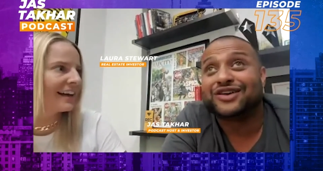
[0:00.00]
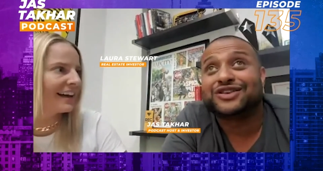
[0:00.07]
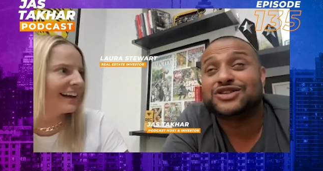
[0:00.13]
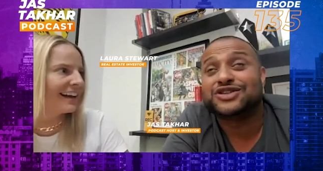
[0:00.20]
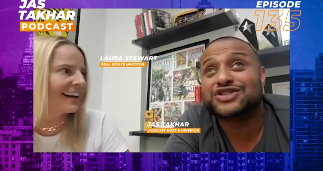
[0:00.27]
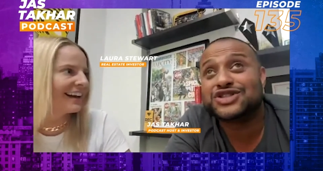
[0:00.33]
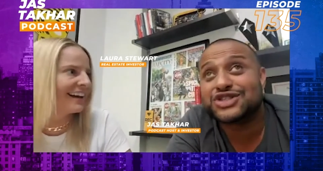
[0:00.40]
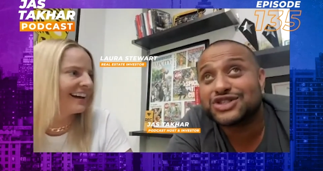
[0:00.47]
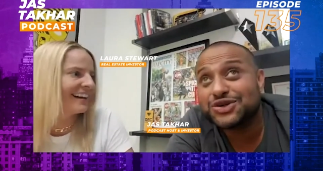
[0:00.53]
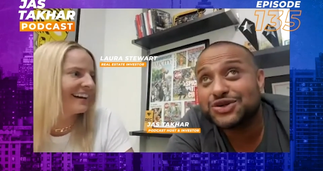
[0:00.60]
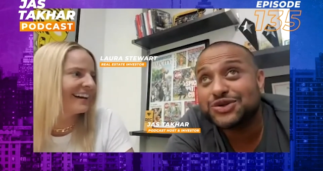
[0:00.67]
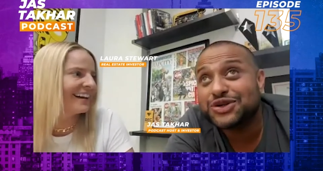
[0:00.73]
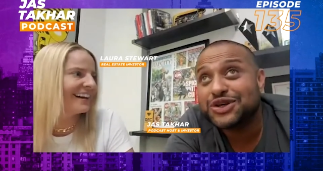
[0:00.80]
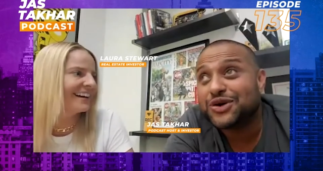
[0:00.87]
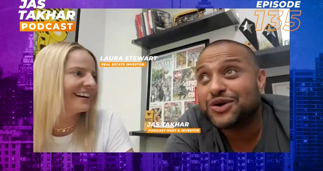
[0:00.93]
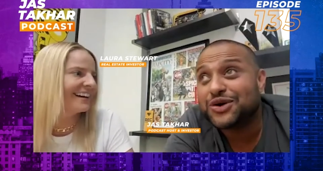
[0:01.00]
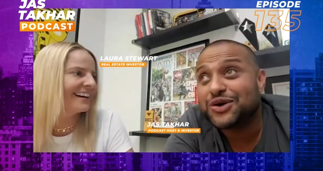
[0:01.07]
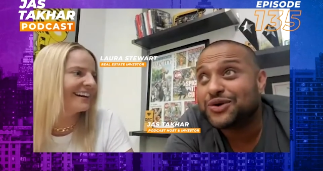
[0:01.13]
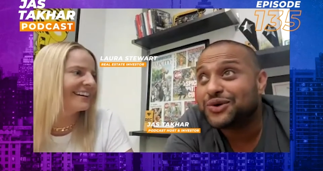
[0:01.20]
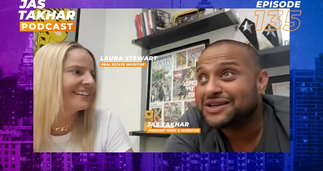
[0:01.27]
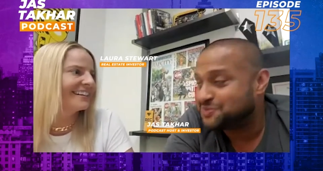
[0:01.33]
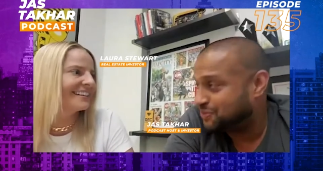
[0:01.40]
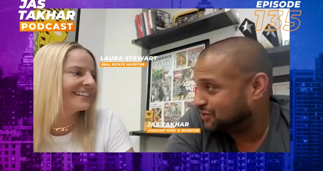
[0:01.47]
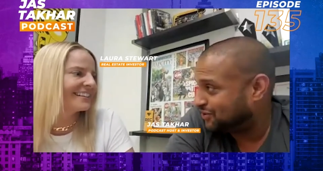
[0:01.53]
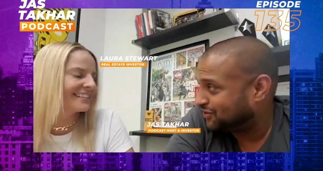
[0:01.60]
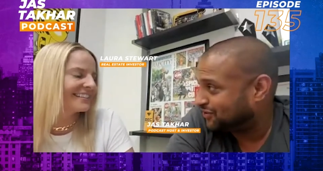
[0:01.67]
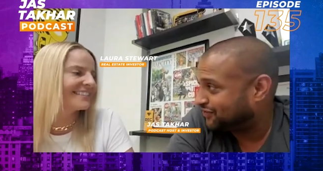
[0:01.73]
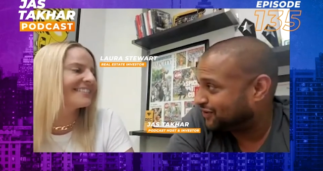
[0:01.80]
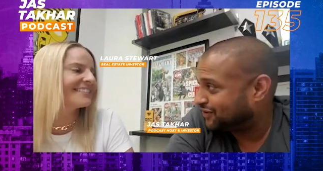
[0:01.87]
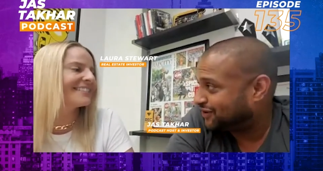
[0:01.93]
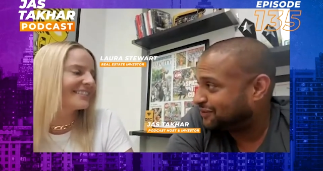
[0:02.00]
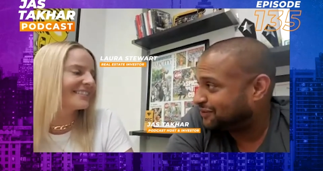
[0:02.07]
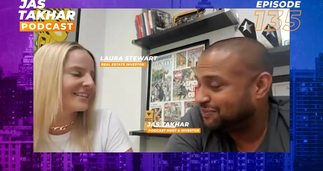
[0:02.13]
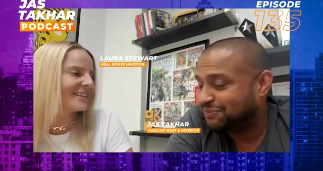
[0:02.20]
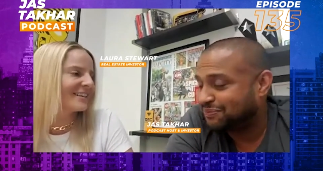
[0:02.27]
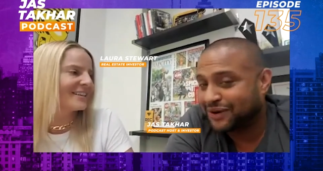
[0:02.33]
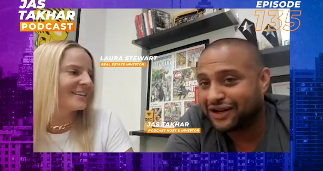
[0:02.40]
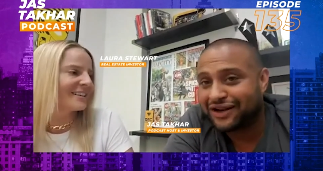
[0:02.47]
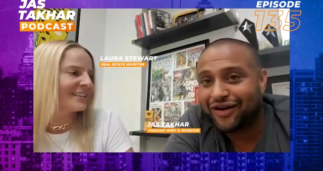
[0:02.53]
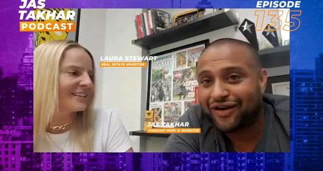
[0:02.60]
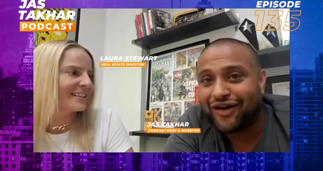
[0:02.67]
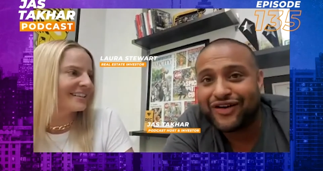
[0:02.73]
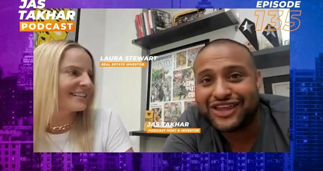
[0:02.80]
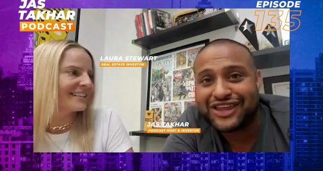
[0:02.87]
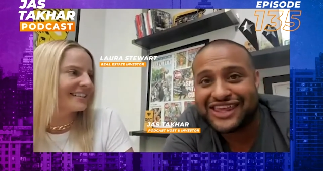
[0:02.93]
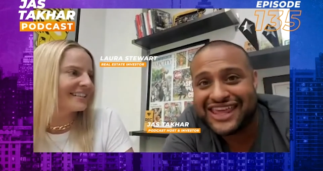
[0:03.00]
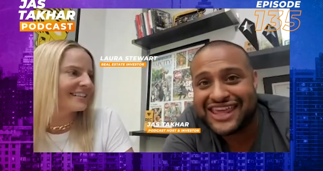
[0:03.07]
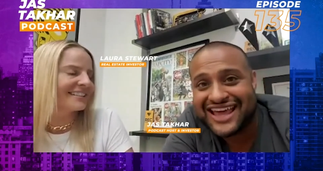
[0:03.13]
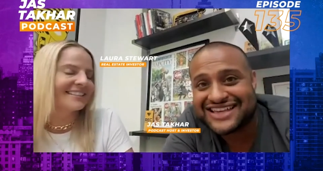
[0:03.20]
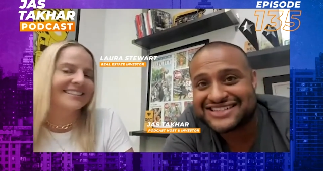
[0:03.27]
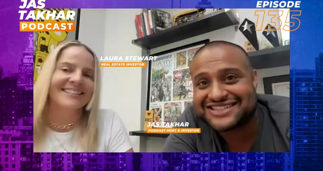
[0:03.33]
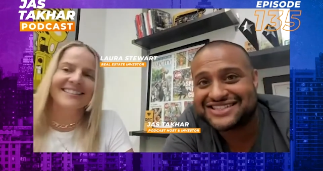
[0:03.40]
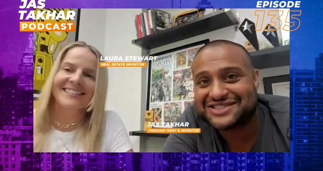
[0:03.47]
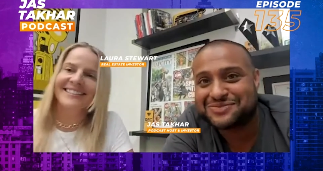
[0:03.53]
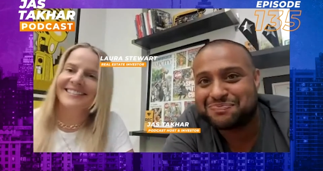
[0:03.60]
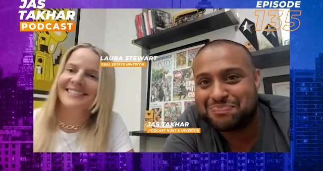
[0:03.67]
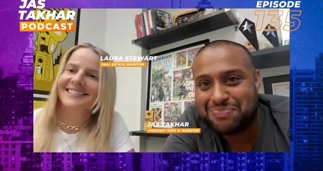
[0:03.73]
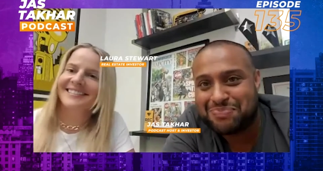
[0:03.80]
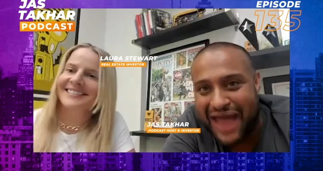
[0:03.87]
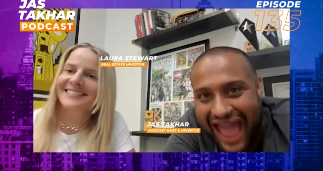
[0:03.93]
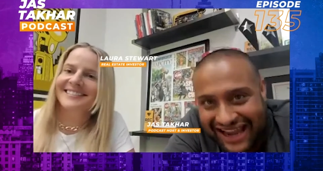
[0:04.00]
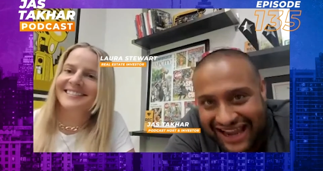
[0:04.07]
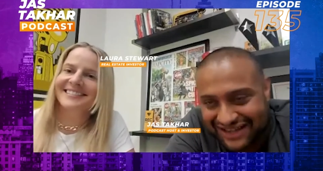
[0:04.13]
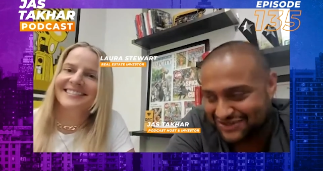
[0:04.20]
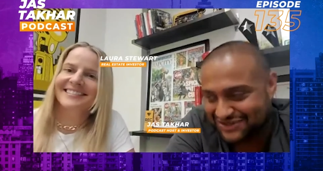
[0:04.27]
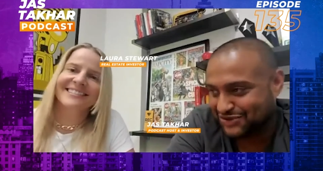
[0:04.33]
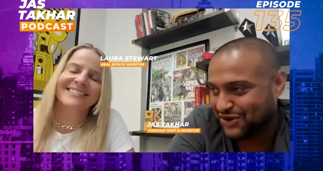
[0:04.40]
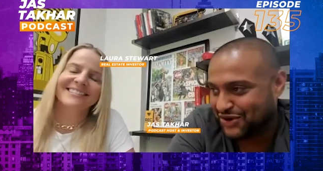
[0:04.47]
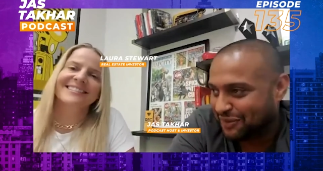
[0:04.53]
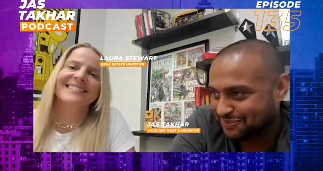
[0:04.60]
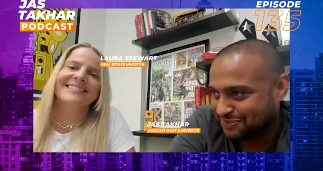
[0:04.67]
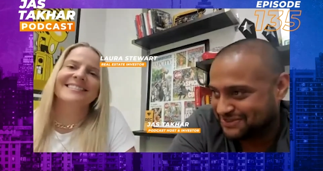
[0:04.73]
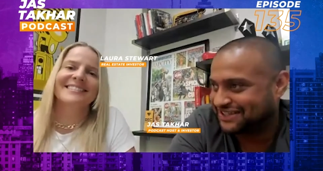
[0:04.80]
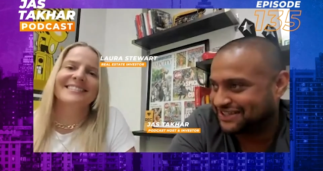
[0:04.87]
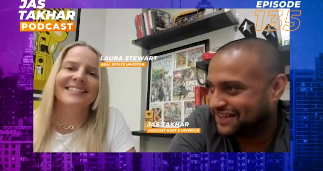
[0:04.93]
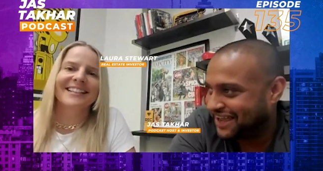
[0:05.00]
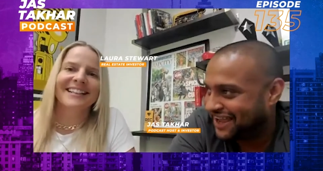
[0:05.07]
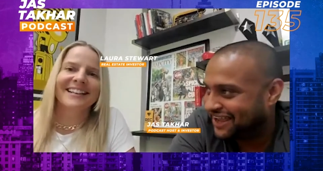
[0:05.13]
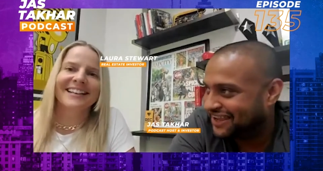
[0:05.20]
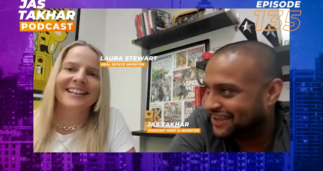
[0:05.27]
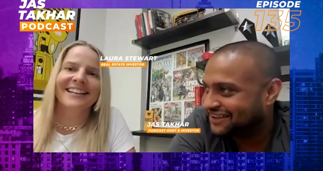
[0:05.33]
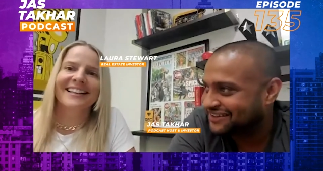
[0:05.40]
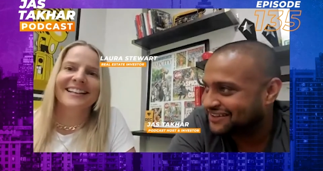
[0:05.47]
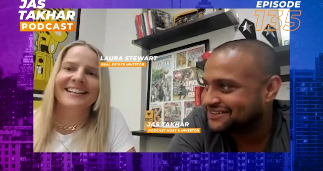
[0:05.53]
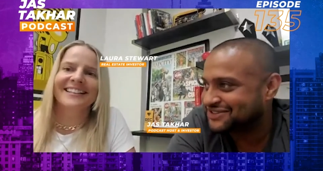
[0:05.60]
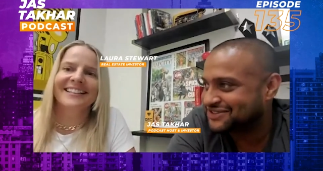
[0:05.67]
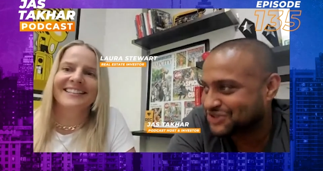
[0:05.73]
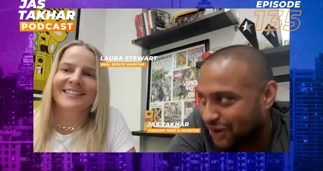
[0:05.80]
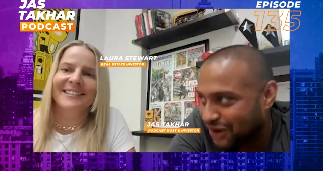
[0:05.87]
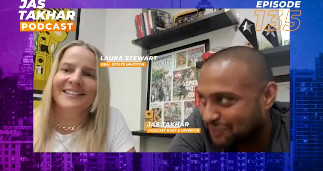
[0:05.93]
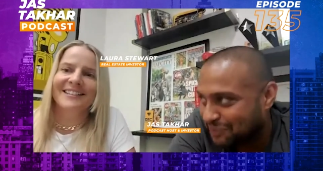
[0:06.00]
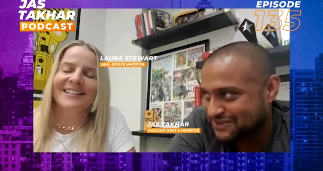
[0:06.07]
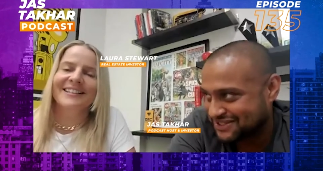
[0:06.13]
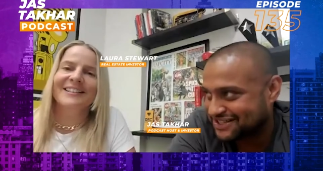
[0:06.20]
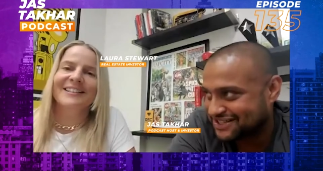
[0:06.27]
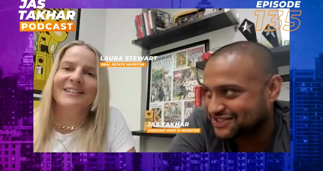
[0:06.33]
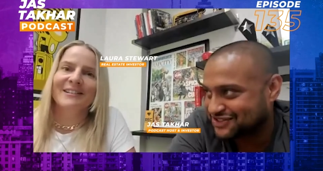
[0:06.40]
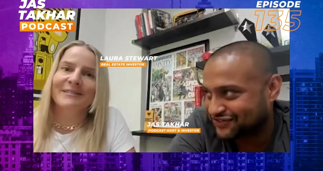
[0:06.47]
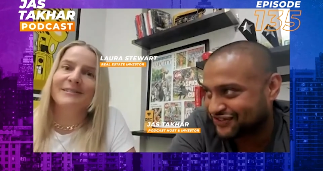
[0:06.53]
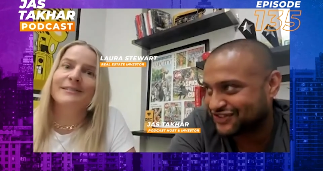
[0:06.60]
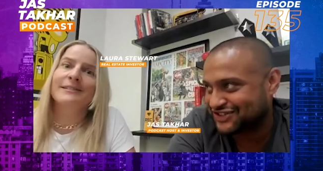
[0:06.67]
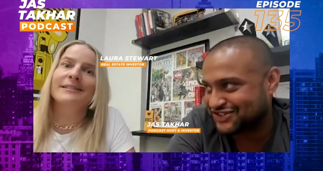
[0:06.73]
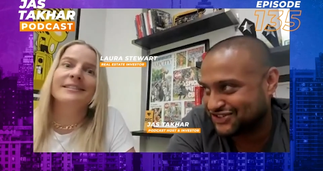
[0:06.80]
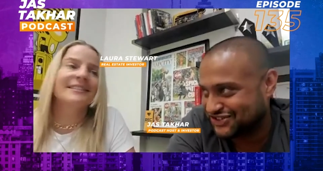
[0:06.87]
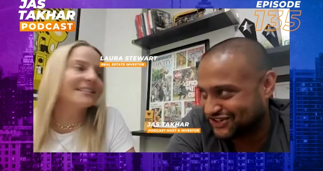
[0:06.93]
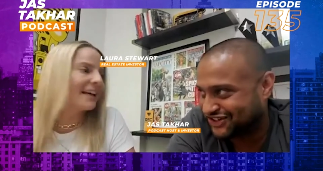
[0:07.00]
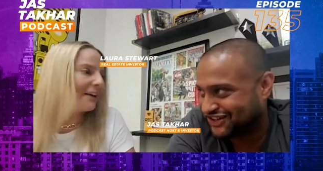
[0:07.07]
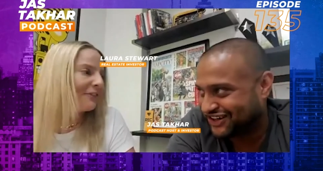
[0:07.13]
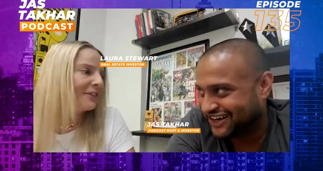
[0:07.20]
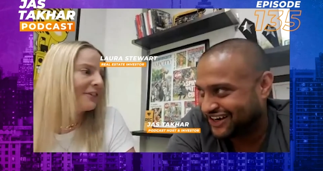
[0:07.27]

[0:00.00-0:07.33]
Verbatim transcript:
Speaker 1: the studio is beautiful, but our guest's backdrop today trumps us for sure.